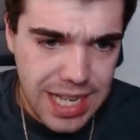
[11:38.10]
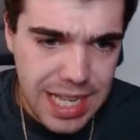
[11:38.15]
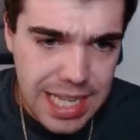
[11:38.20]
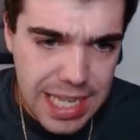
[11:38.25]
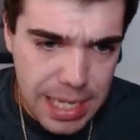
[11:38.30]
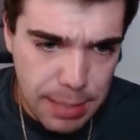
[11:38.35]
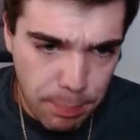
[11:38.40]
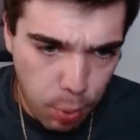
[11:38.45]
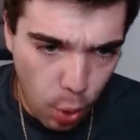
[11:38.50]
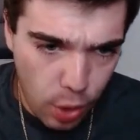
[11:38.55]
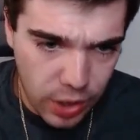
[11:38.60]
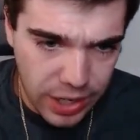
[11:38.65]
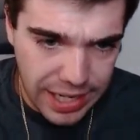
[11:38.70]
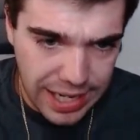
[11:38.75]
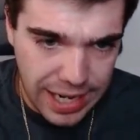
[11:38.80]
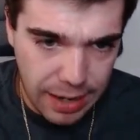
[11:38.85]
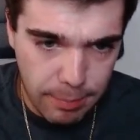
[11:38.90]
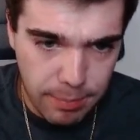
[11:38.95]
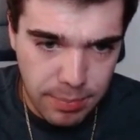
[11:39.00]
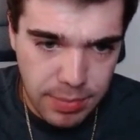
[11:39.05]
important
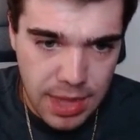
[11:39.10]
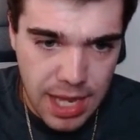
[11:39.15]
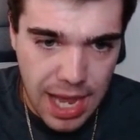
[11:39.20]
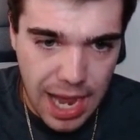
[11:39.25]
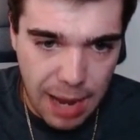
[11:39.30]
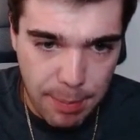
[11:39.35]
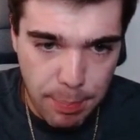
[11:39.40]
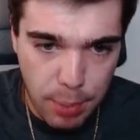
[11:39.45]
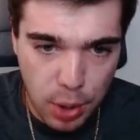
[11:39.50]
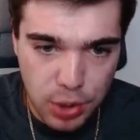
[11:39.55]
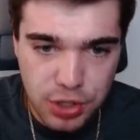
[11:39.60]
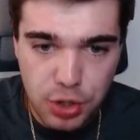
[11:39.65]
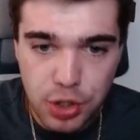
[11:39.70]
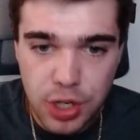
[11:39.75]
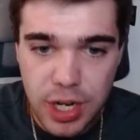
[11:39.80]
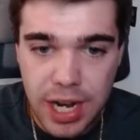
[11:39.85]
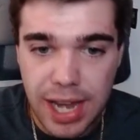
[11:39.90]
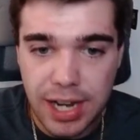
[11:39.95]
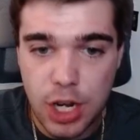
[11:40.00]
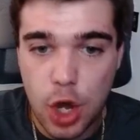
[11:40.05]
here. I personally do
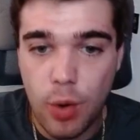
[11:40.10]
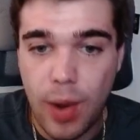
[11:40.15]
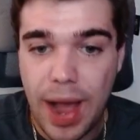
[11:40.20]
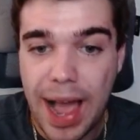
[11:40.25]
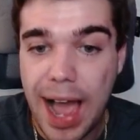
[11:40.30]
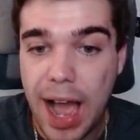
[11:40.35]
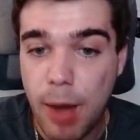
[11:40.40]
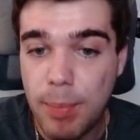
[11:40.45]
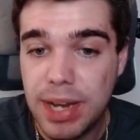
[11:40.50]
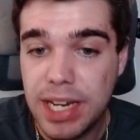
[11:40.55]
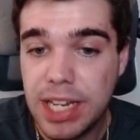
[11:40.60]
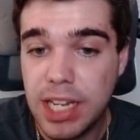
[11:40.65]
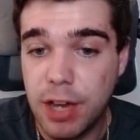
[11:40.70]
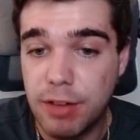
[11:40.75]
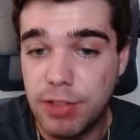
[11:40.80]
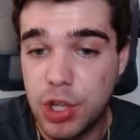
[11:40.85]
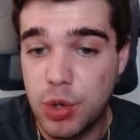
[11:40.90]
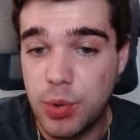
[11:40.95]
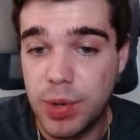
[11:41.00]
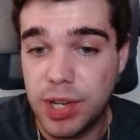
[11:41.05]
not know how many of
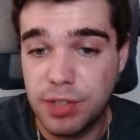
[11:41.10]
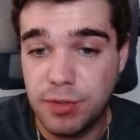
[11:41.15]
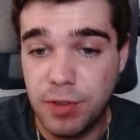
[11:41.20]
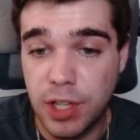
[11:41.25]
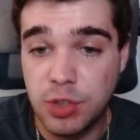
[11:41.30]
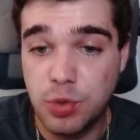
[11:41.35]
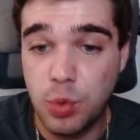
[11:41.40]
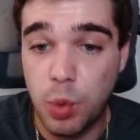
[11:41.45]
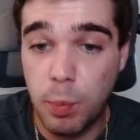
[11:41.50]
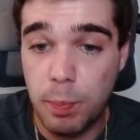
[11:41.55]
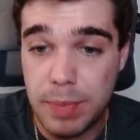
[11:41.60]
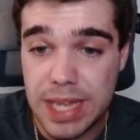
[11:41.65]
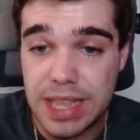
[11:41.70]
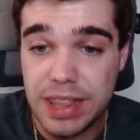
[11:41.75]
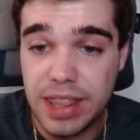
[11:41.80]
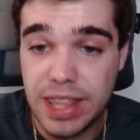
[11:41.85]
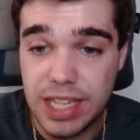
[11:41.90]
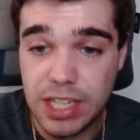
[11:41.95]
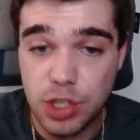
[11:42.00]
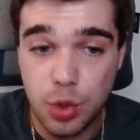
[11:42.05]
the U.S. funds will
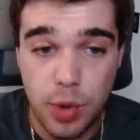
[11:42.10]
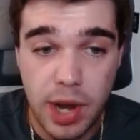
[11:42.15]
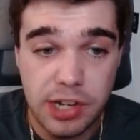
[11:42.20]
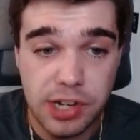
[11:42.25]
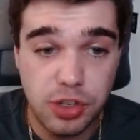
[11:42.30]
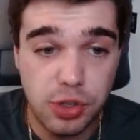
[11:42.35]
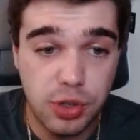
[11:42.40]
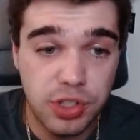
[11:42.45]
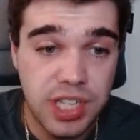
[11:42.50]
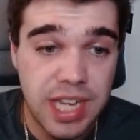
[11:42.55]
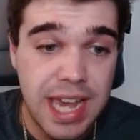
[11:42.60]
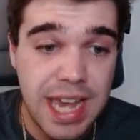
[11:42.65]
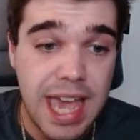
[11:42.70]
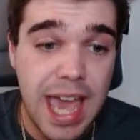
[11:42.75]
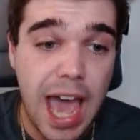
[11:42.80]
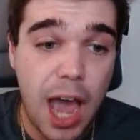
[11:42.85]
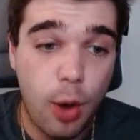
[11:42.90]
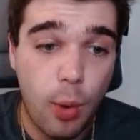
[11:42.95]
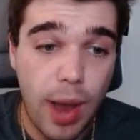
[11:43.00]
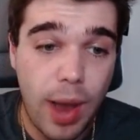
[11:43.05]
meet these thresholds.
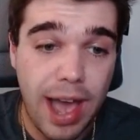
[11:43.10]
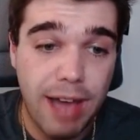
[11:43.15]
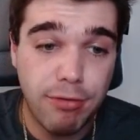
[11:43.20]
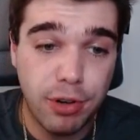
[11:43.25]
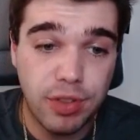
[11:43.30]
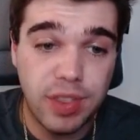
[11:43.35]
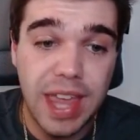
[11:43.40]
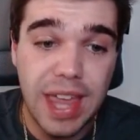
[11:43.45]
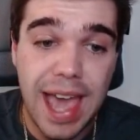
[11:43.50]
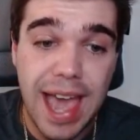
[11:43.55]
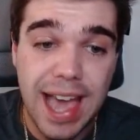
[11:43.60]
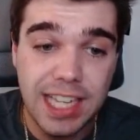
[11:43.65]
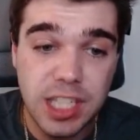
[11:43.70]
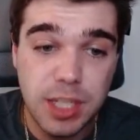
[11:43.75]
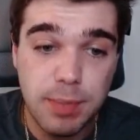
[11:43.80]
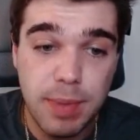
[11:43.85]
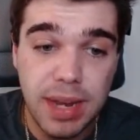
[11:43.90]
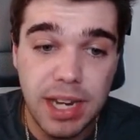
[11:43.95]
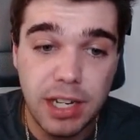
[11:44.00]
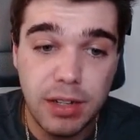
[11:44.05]
However, the
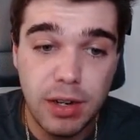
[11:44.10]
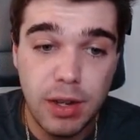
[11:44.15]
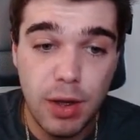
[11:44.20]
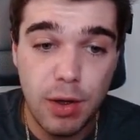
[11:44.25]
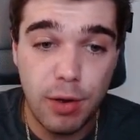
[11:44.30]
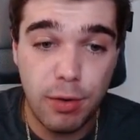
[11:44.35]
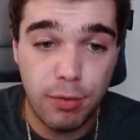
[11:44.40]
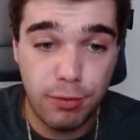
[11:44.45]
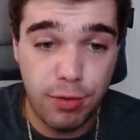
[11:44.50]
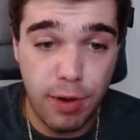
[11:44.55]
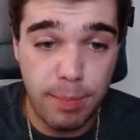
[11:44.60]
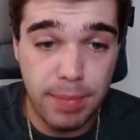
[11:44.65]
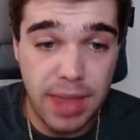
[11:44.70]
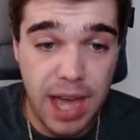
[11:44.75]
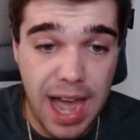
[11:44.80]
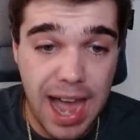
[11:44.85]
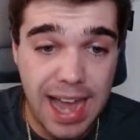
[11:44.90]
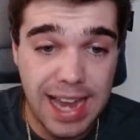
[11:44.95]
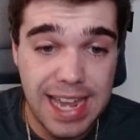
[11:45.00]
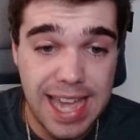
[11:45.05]
estimated from the
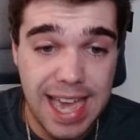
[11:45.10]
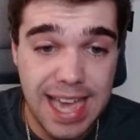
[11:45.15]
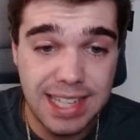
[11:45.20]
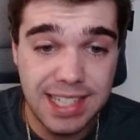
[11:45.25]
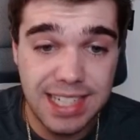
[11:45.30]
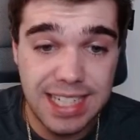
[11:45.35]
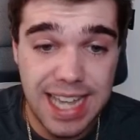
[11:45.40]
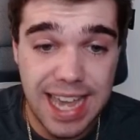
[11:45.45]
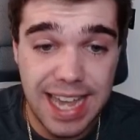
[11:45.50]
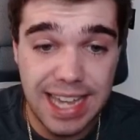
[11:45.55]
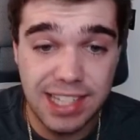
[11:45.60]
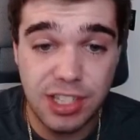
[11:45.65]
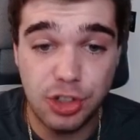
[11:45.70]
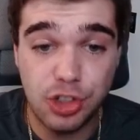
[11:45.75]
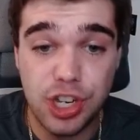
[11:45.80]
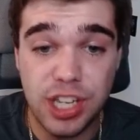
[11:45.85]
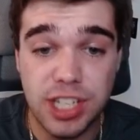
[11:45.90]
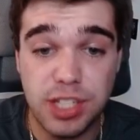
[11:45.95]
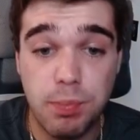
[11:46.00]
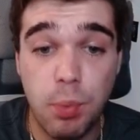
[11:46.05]
ISDA
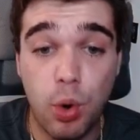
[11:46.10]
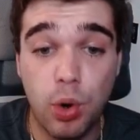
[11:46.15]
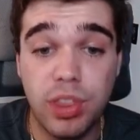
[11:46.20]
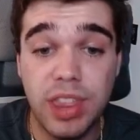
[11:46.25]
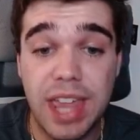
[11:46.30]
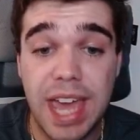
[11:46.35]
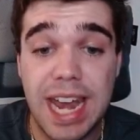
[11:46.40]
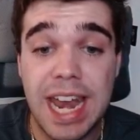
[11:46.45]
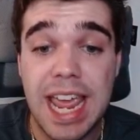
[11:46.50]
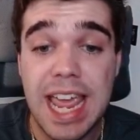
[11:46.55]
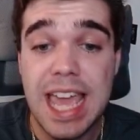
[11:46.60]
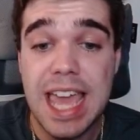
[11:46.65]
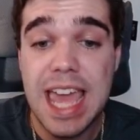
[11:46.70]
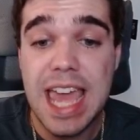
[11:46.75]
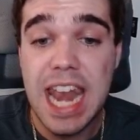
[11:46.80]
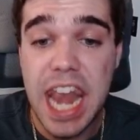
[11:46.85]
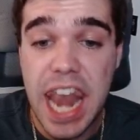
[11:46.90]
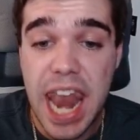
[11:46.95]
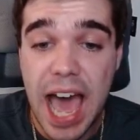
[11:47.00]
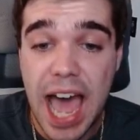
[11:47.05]
suggests more than
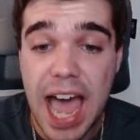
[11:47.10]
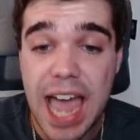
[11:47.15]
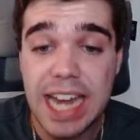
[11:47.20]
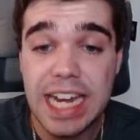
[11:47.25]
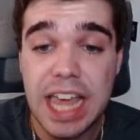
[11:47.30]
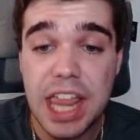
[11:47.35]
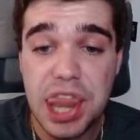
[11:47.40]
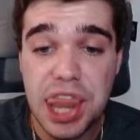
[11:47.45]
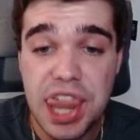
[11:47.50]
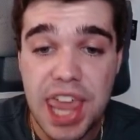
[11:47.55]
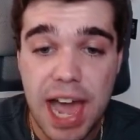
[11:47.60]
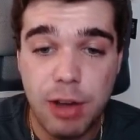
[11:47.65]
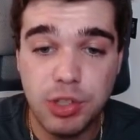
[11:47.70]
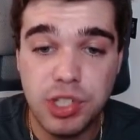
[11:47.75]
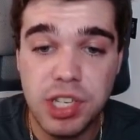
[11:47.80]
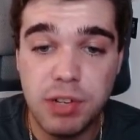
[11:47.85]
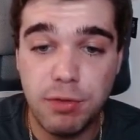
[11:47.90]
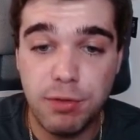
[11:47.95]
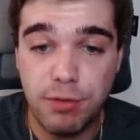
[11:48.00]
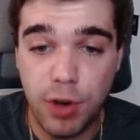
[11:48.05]

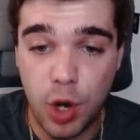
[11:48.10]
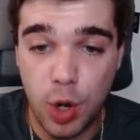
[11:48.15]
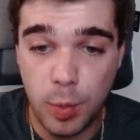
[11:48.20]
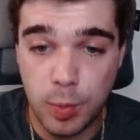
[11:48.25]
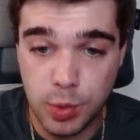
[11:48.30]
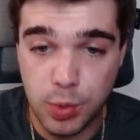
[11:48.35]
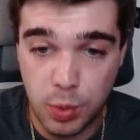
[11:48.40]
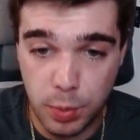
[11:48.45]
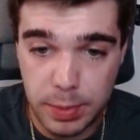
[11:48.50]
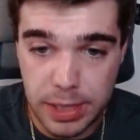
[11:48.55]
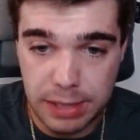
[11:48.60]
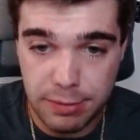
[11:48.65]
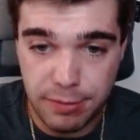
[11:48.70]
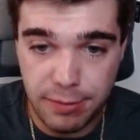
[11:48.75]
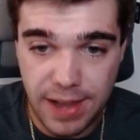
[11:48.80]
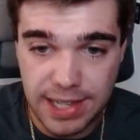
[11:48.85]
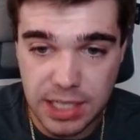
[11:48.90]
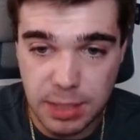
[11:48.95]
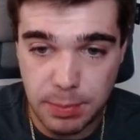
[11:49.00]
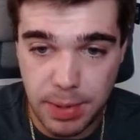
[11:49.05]
9,000 firms will be
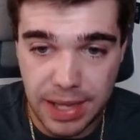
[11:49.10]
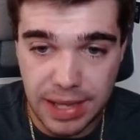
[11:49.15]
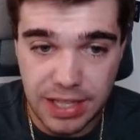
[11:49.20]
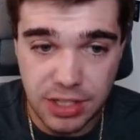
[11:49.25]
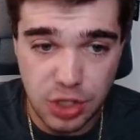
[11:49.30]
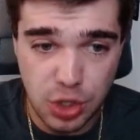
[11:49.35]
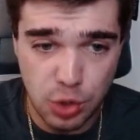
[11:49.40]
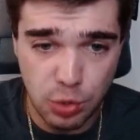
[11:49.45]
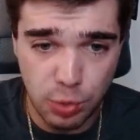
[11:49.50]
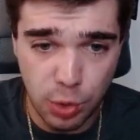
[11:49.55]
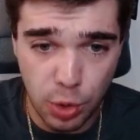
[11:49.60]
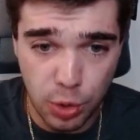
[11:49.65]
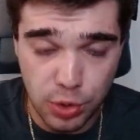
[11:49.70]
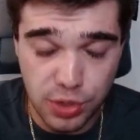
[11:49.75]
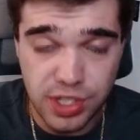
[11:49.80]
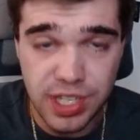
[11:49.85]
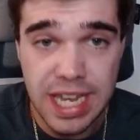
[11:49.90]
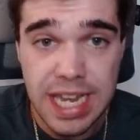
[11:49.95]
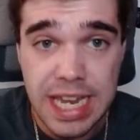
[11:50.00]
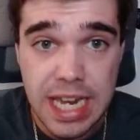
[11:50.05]
affected by these new
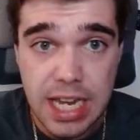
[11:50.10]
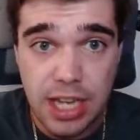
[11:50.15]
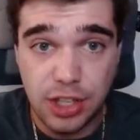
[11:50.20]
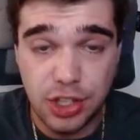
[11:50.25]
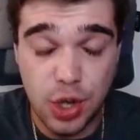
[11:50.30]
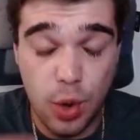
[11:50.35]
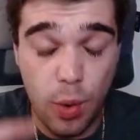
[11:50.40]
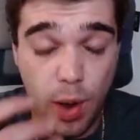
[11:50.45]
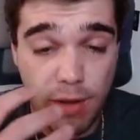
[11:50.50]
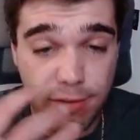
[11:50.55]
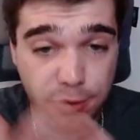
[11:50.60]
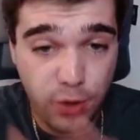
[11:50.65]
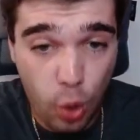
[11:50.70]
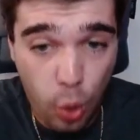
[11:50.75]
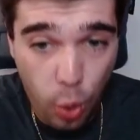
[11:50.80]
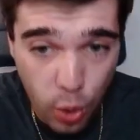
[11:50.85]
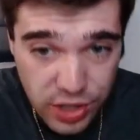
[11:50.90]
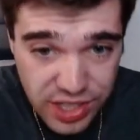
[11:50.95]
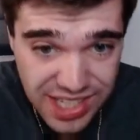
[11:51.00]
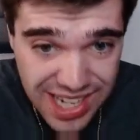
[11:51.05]
rules. So, of
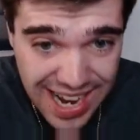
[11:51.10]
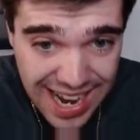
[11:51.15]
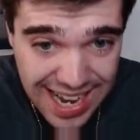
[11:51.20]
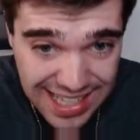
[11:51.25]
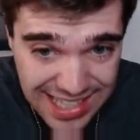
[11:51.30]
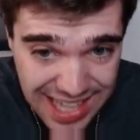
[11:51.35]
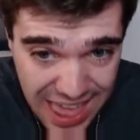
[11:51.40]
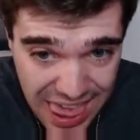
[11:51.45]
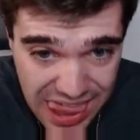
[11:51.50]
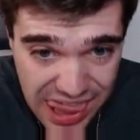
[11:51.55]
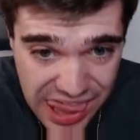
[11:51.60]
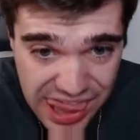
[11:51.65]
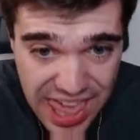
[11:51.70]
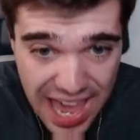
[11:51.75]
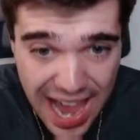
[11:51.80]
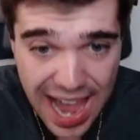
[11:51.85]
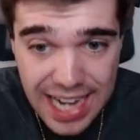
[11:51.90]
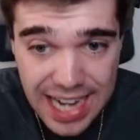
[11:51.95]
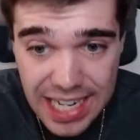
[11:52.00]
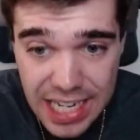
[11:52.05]
course, guys,
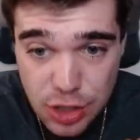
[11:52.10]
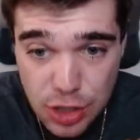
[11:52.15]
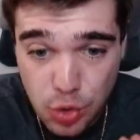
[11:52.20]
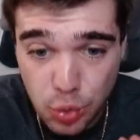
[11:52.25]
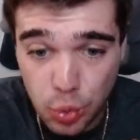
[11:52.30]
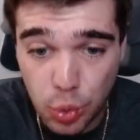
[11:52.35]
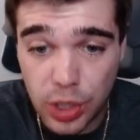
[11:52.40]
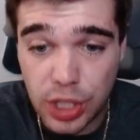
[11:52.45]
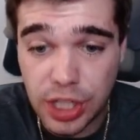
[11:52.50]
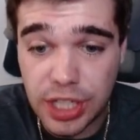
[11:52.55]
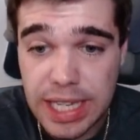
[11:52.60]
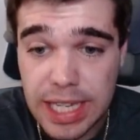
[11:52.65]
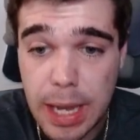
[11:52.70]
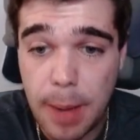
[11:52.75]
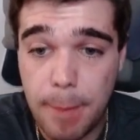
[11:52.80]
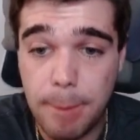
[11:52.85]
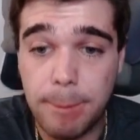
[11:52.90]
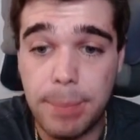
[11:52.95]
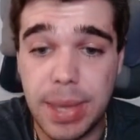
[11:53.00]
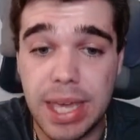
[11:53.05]
that is really
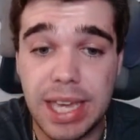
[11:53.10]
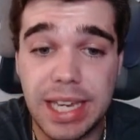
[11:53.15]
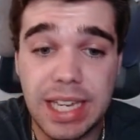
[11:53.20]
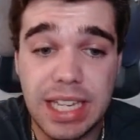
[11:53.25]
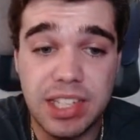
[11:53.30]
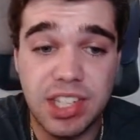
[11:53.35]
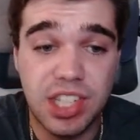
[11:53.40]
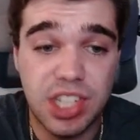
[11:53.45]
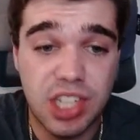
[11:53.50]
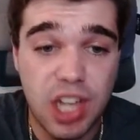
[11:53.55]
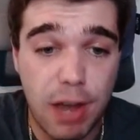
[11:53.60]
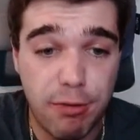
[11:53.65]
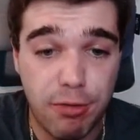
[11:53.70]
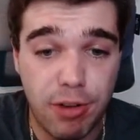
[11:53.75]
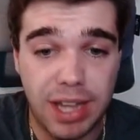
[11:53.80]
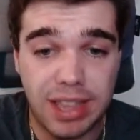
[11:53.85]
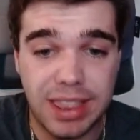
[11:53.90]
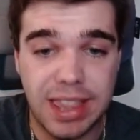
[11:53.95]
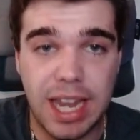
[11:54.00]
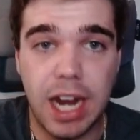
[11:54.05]
big stuff
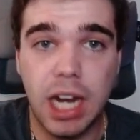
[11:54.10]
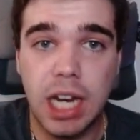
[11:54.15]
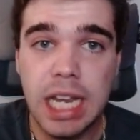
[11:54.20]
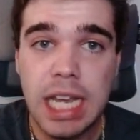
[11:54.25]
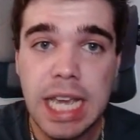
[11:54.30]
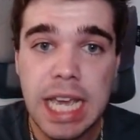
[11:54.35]
right there.